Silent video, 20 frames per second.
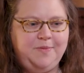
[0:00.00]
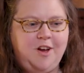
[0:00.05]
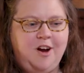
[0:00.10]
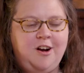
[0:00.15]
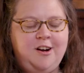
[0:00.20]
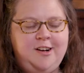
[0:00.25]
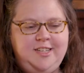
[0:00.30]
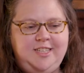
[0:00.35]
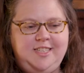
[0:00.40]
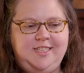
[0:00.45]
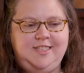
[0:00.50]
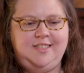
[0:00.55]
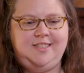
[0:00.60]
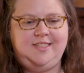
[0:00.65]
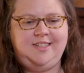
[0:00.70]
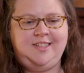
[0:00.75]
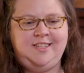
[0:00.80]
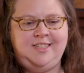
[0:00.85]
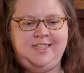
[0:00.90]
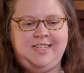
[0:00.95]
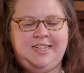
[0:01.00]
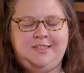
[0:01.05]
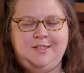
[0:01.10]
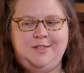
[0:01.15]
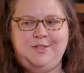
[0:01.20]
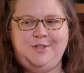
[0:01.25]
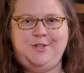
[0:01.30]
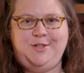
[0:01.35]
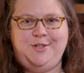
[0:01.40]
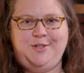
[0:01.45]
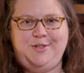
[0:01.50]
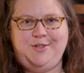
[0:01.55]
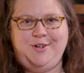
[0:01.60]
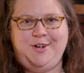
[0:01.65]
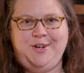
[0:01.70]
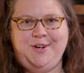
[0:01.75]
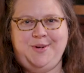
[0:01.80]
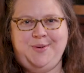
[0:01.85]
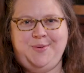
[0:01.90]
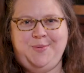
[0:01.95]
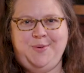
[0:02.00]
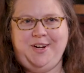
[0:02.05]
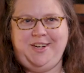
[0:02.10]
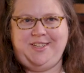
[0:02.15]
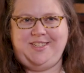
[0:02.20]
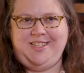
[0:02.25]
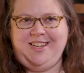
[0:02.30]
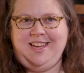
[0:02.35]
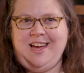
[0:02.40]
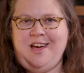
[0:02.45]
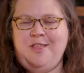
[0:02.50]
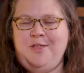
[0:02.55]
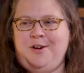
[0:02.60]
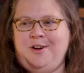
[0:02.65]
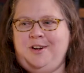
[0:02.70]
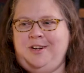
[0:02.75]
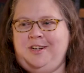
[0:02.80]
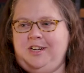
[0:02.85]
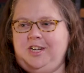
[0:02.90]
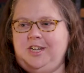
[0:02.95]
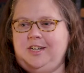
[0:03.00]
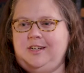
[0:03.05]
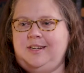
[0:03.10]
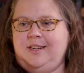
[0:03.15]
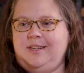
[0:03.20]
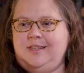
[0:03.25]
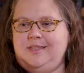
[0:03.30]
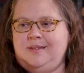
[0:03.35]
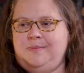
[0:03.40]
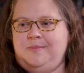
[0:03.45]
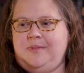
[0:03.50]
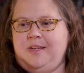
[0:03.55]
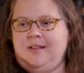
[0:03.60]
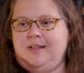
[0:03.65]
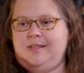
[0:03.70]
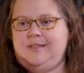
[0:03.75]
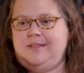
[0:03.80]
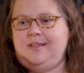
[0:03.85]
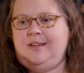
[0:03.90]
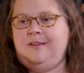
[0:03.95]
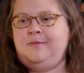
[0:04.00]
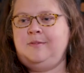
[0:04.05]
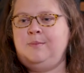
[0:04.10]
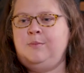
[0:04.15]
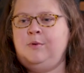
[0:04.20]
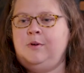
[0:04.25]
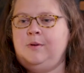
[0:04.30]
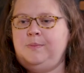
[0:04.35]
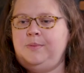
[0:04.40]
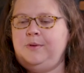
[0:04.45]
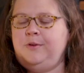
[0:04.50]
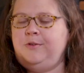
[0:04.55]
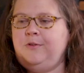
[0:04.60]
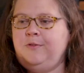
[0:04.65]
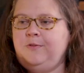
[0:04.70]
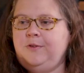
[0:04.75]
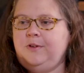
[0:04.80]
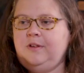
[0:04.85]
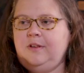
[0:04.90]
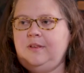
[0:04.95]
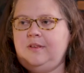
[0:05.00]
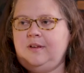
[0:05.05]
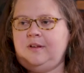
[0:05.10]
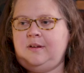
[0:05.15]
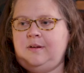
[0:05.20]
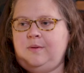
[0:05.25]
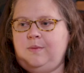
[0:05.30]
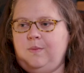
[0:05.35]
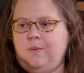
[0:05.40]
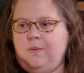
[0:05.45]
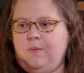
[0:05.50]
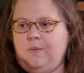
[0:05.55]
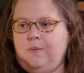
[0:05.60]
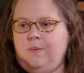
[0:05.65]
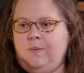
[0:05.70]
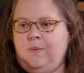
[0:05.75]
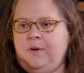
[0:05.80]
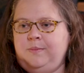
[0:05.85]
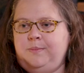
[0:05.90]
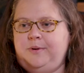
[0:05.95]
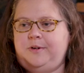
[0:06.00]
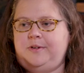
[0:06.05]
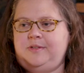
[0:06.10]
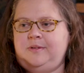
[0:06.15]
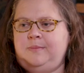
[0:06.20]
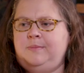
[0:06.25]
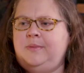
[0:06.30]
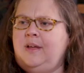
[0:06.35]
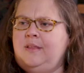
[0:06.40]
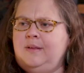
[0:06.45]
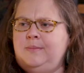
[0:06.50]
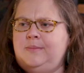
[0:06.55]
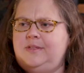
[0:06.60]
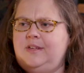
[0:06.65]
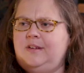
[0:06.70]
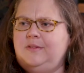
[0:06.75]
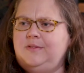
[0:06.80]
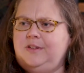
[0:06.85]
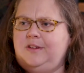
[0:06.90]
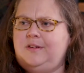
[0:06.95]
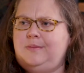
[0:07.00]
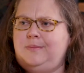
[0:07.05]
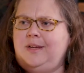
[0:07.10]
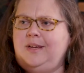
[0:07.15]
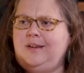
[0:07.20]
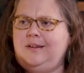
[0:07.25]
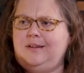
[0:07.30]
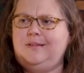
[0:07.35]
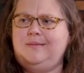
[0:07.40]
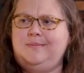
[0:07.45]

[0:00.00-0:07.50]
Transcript: artists and dancers are going to work together and create something that's even more beautiful than one person by themselves could make.